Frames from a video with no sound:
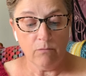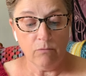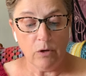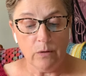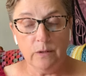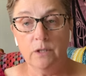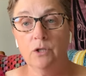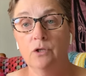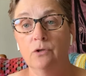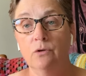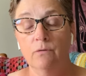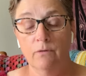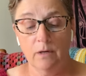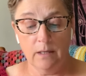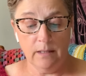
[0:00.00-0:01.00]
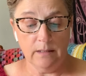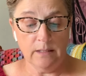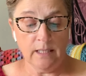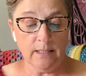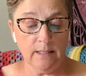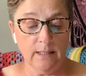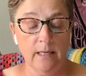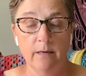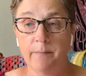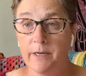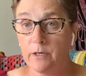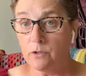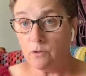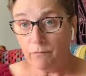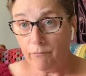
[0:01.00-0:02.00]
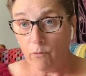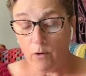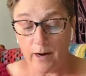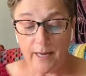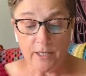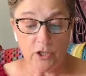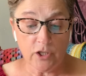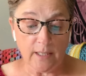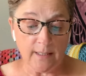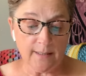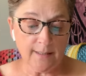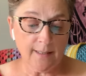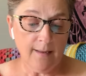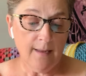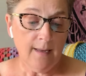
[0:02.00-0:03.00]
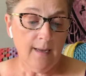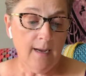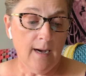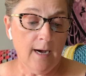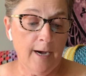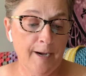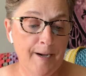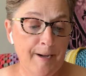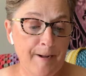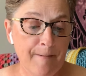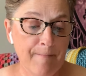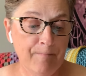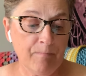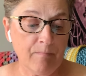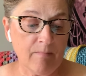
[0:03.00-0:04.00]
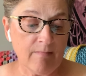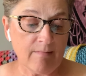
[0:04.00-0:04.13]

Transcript: rows to 10 centimeters or 4 inches. Um,